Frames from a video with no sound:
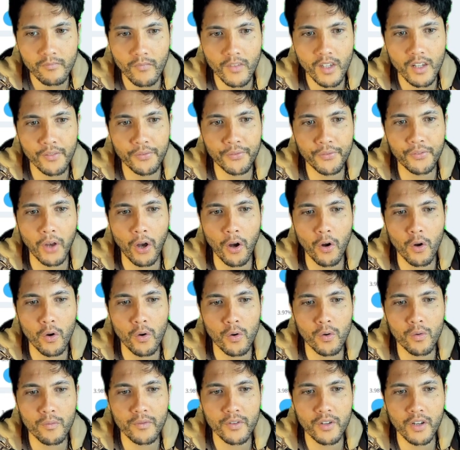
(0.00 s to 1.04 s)

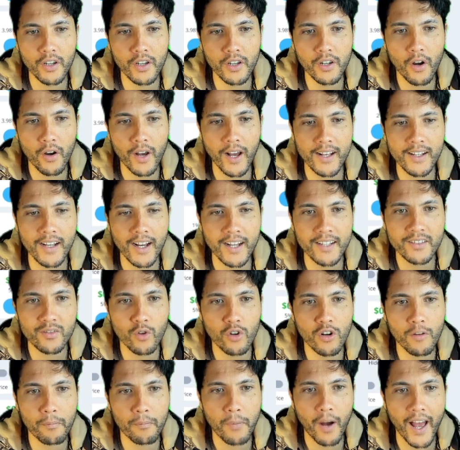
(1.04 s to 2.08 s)
So, you know, I
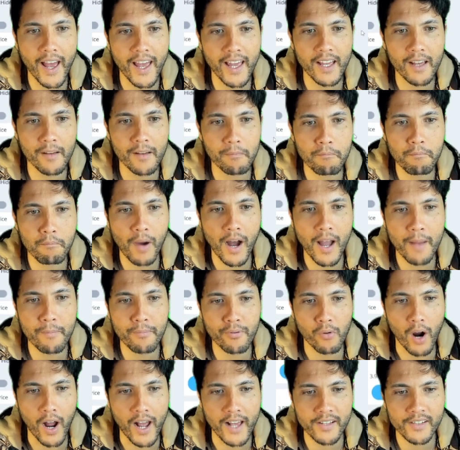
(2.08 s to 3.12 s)
sort of by
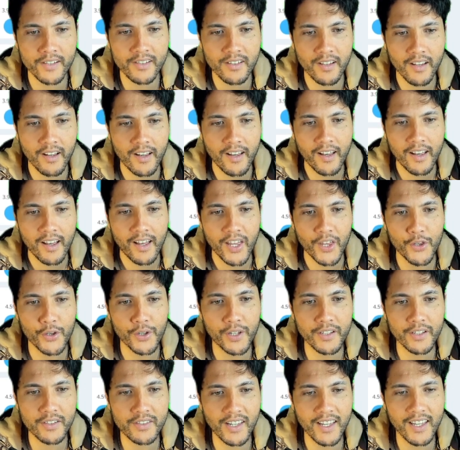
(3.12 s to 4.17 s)
price. You
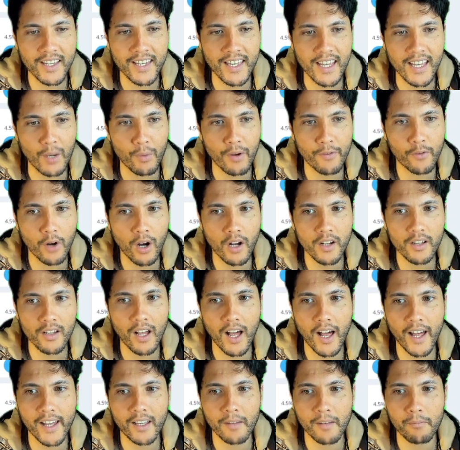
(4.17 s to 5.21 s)
can see here we've got
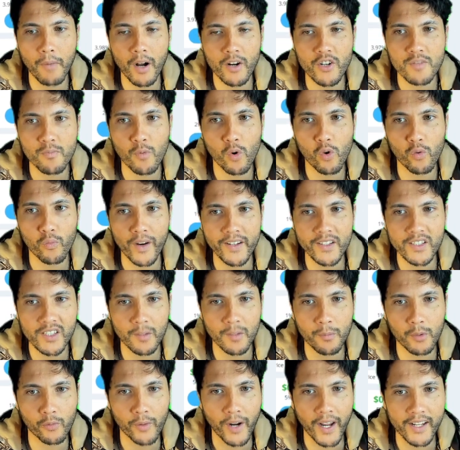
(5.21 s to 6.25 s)
like much more
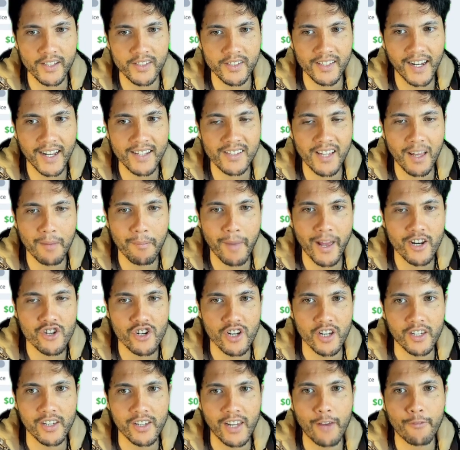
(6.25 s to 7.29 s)
reasonable rates. And as I
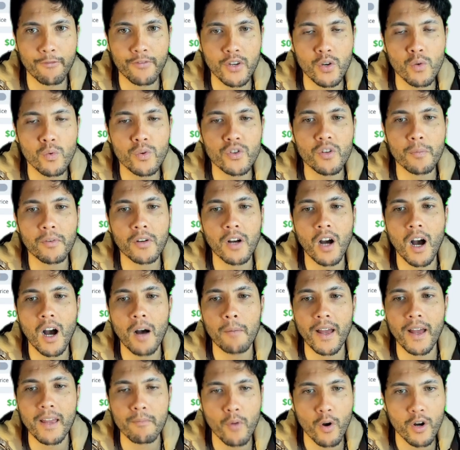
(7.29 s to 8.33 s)
mentioned, if you were to
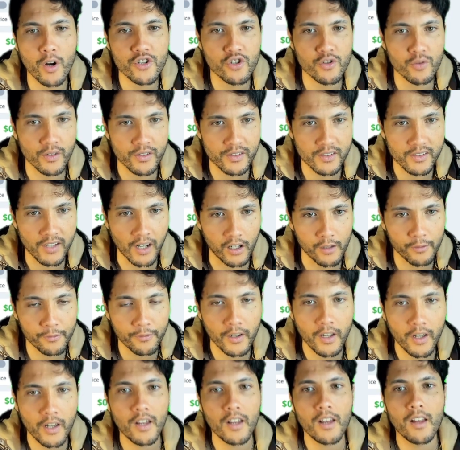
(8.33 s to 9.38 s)
become a merchant yourself,
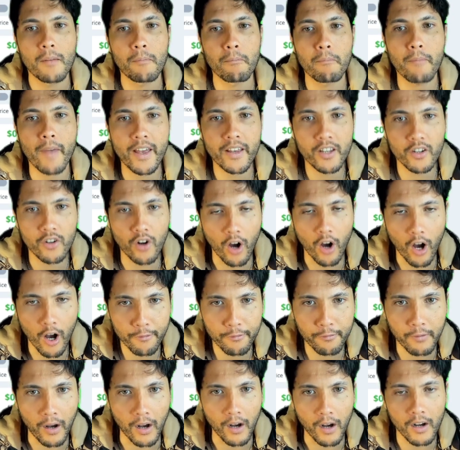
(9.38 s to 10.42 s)
make an
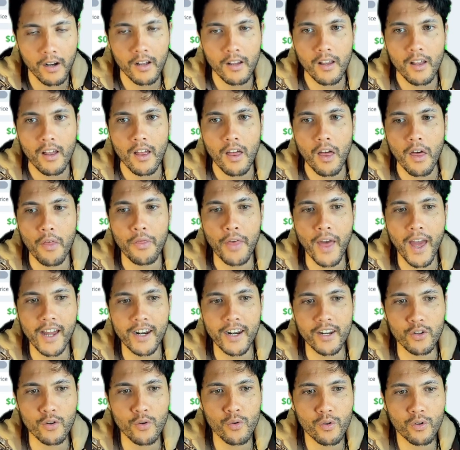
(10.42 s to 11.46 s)
offer,
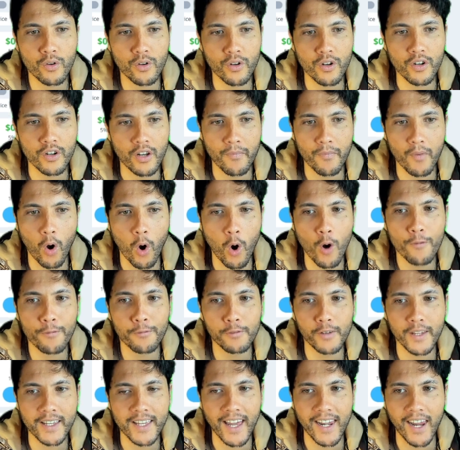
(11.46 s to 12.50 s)
then you could
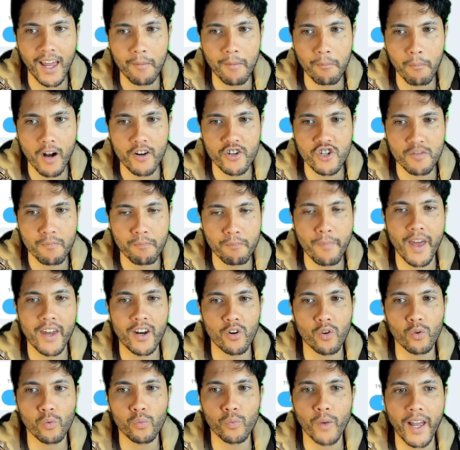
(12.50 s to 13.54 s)
hopefully get a much
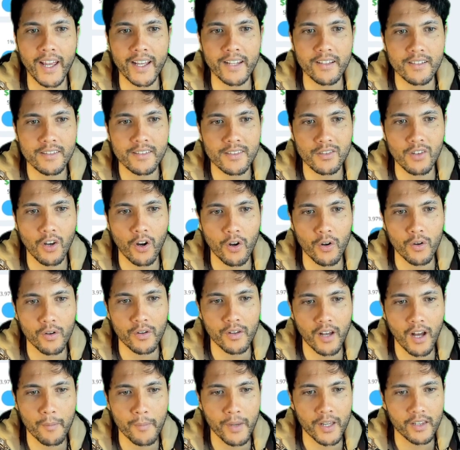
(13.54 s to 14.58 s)
better rate. So,
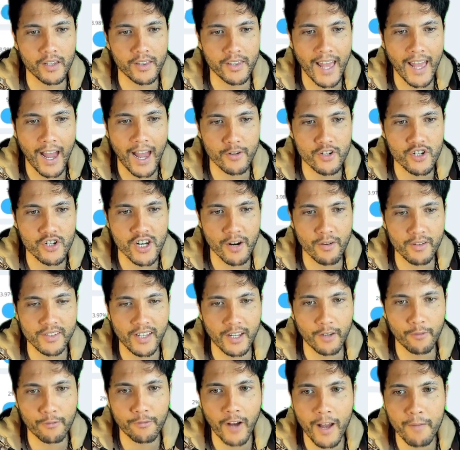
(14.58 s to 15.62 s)
I mean, the average here is
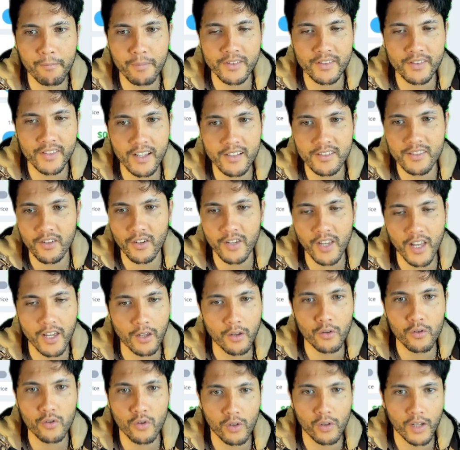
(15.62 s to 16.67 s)
like 5%. So yeah, you
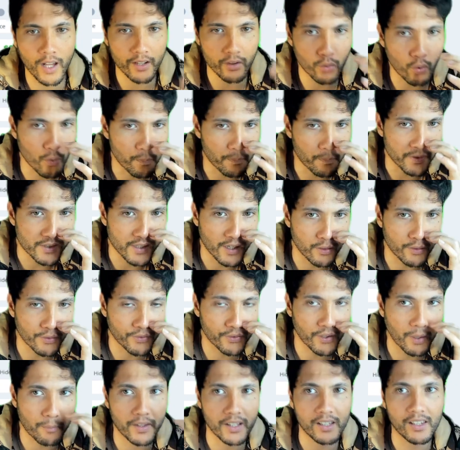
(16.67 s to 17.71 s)
could do like 2% or
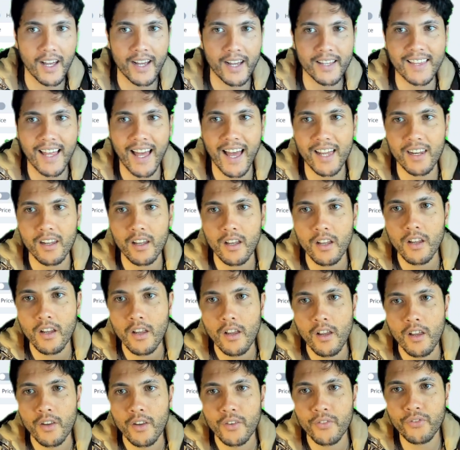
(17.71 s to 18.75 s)
something like that.
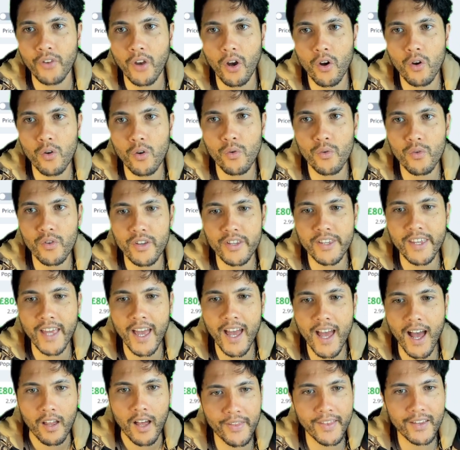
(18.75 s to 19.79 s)
So
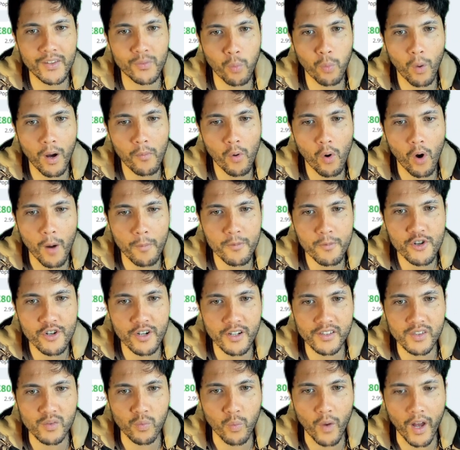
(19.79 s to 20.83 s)
yeah, there's one more option
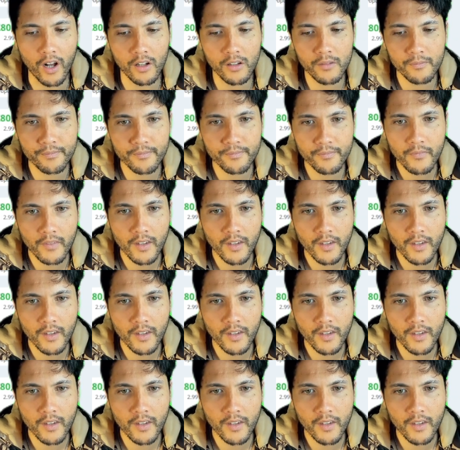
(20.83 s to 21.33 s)
as well.